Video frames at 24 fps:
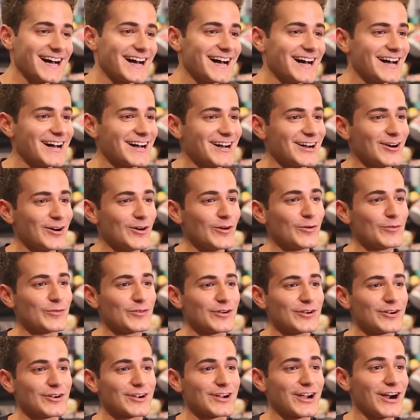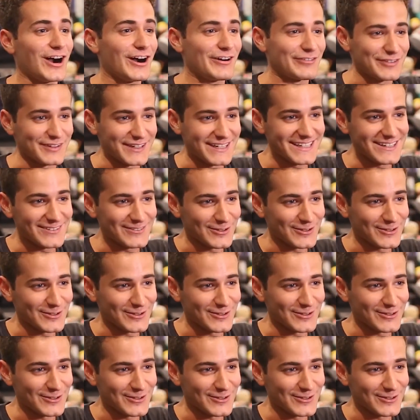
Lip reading: over coffee.